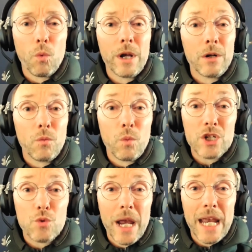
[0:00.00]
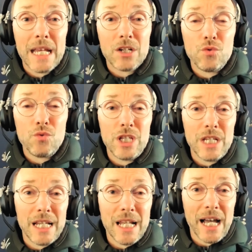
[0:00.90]
In which way do
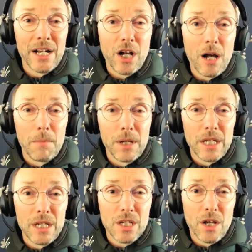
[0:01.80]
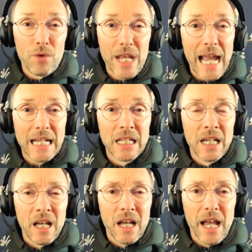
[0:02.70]
the liner companies react?
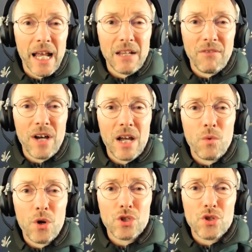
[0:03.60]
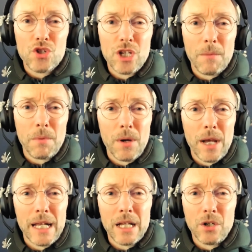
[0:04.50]
And if I were to ship
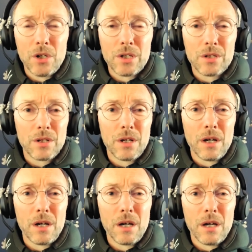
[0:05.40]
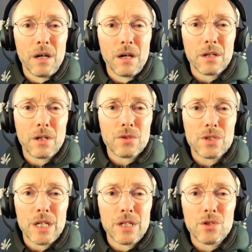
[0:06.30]
any
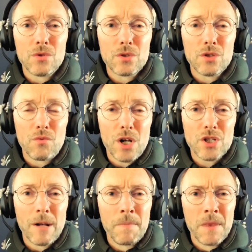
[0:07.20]
goods into Russia,